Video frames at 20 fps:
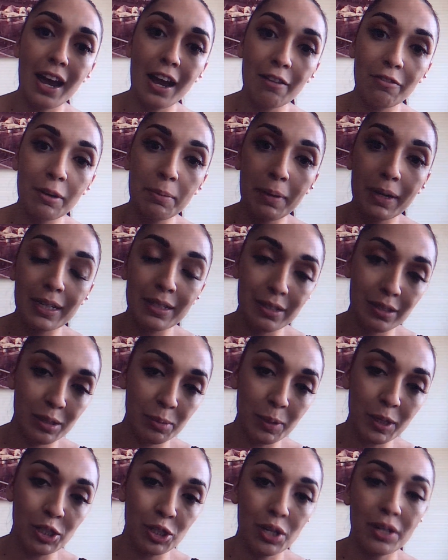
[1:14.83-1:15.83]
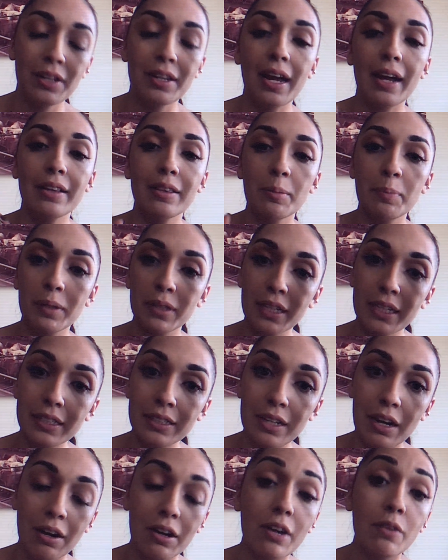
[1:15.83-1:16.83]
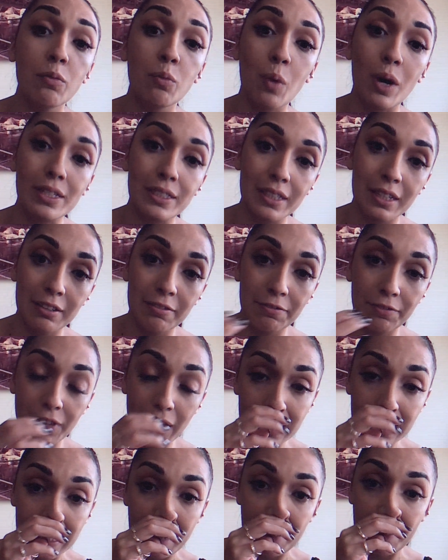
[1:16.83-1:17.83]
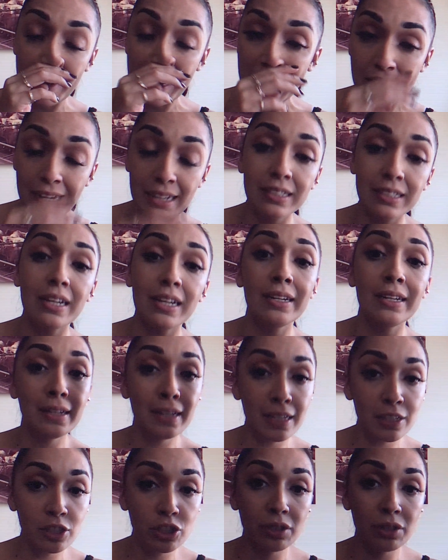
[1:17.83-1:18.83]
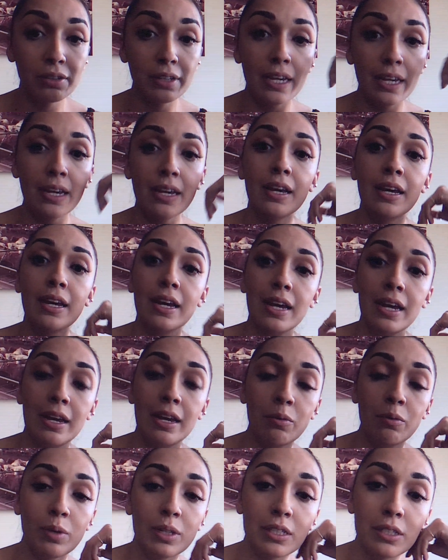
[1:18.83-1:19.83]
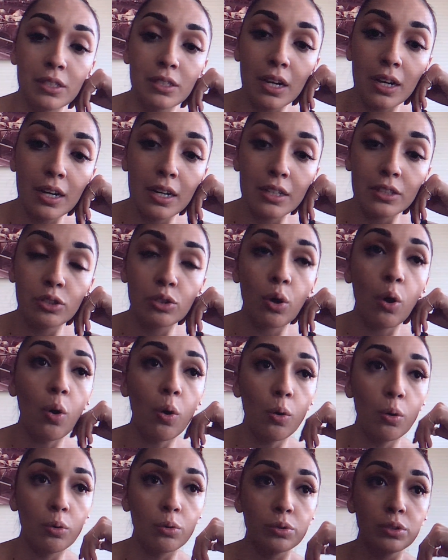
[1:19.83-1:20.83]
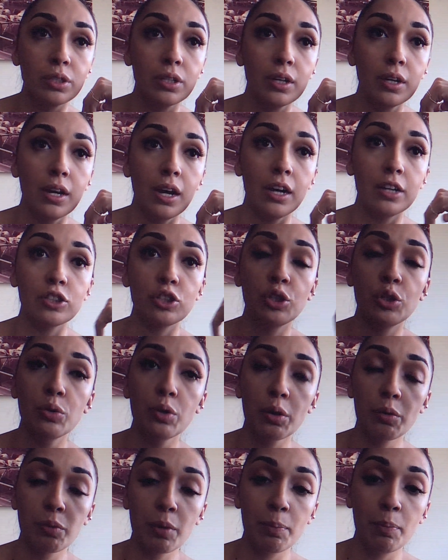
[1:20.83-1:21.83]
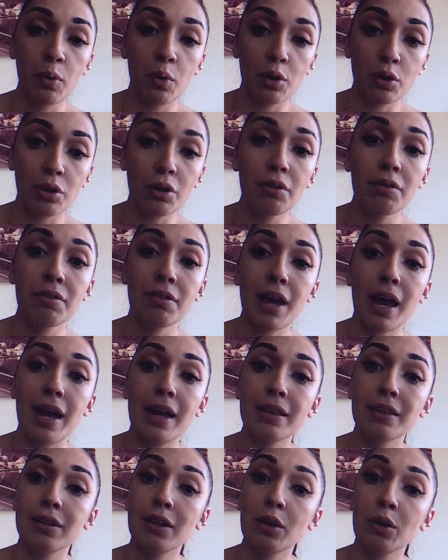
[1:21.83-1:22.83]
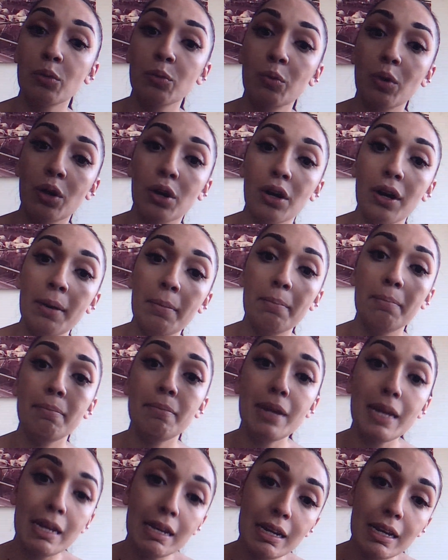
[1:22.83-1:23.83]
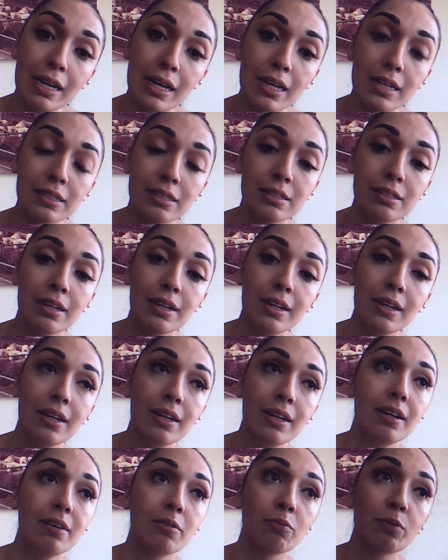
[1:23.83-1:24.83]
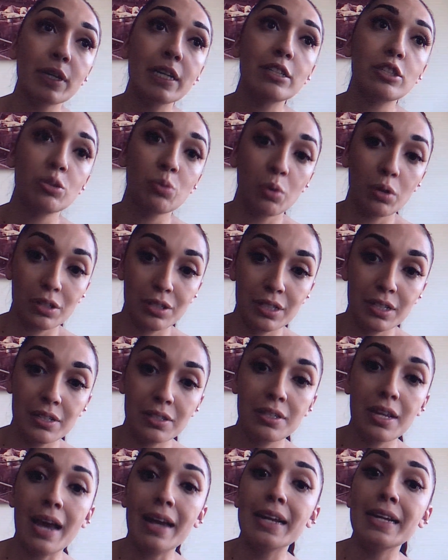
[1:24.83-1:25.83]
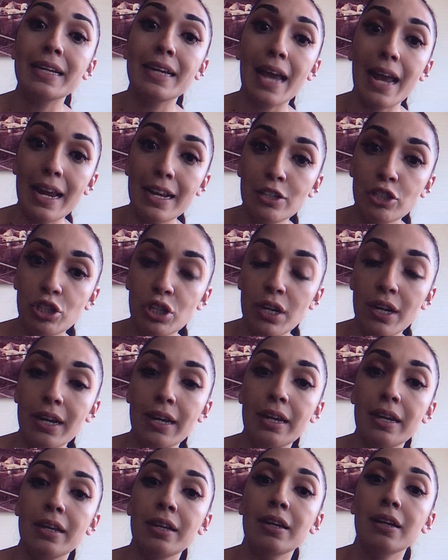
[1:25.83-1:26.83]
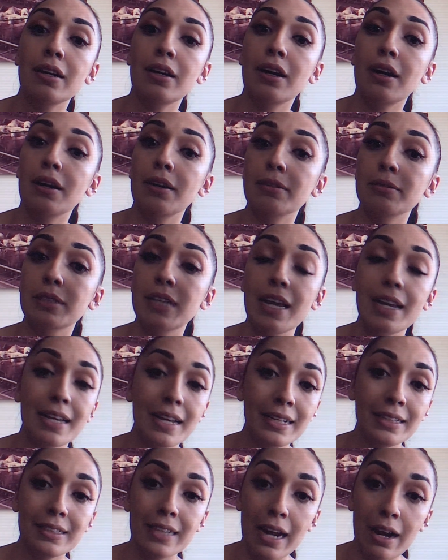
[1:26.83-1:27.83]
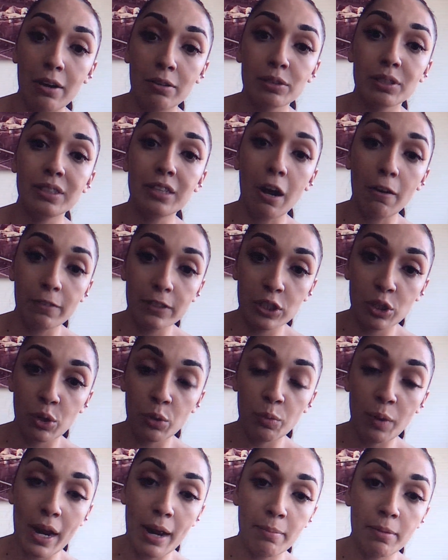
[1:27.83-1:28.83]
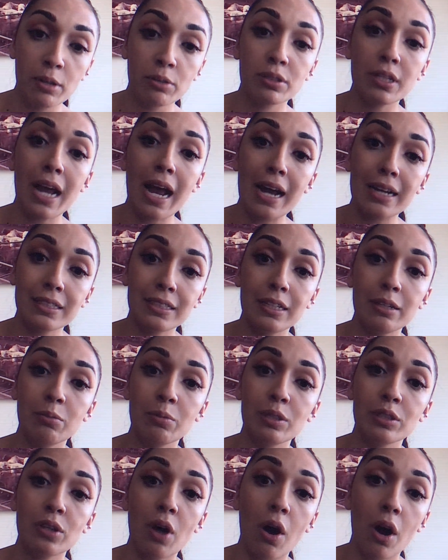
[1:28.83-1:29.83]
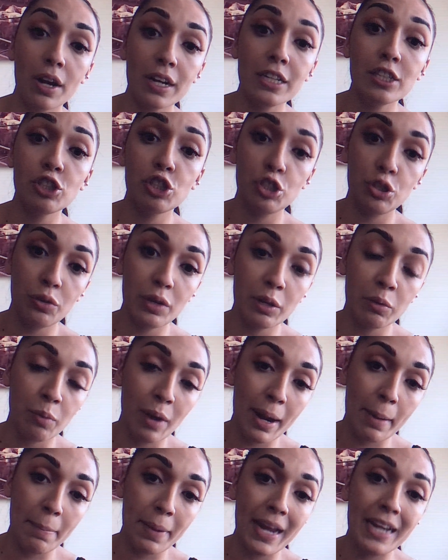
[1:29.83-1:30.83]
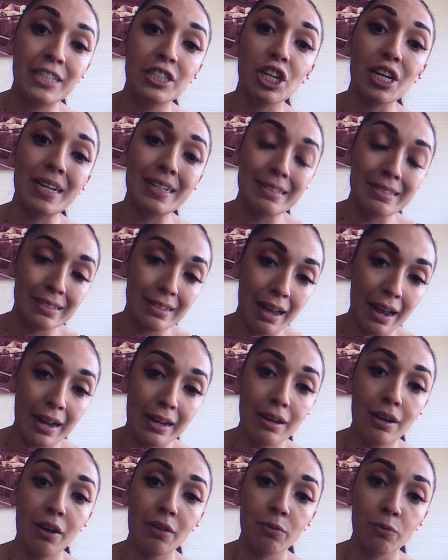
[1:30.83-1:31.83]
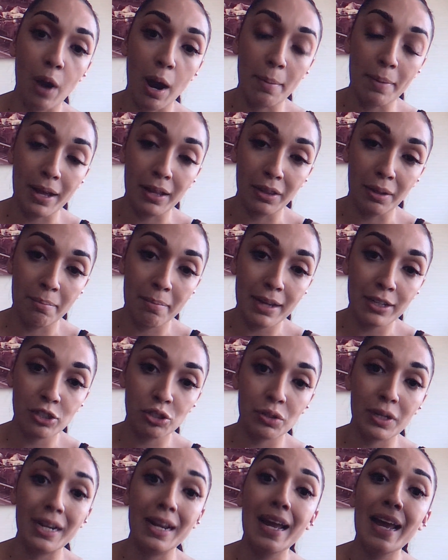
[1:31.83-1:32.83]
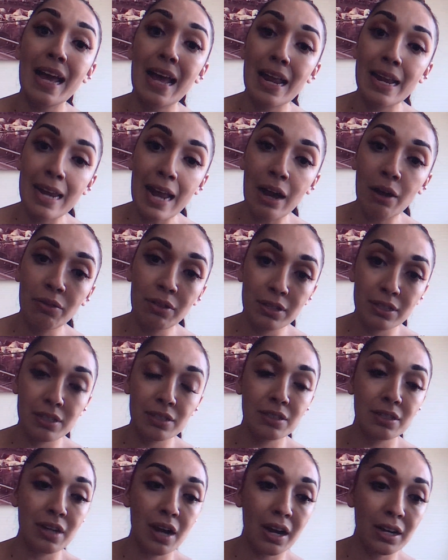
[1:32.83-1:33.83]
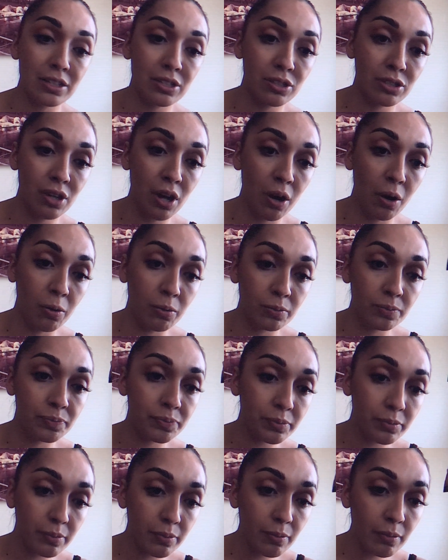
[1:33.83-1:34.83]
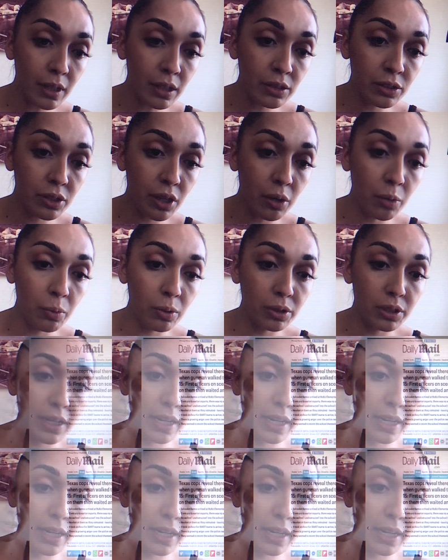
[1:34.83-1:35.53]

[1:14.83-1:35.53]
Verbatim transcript: everybody's suspicion that the police narrative was conflicting because initially it was uh, told uh, to a reporter that there were immediate resources that engaged in uh, taking down Salvador Ramos as he was on his shooting rampage inside of Robb Elementary. Now, this is not so. So we'll